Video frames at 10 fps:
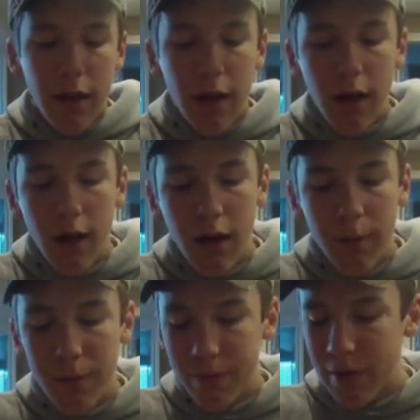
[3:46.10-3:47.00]

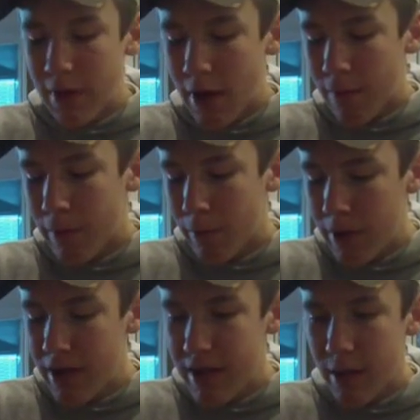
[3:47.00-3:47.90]
Now for
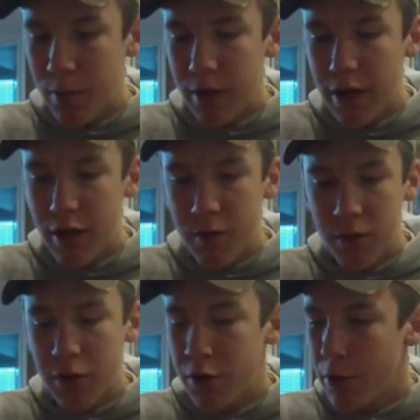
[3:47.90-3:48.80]
reassembly, you just
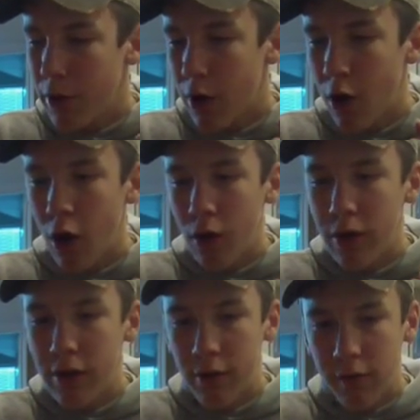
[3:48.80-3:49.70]
want to do it all
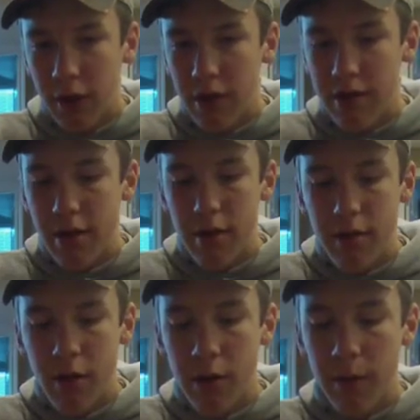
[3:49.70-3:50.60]
in reverse.
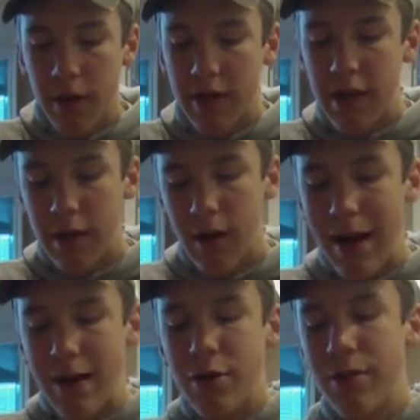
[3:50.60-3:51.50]
So you want to take your
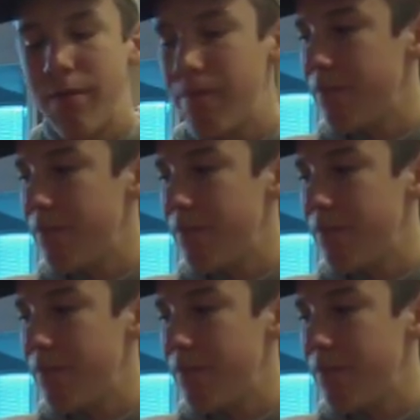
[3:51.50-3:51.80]
action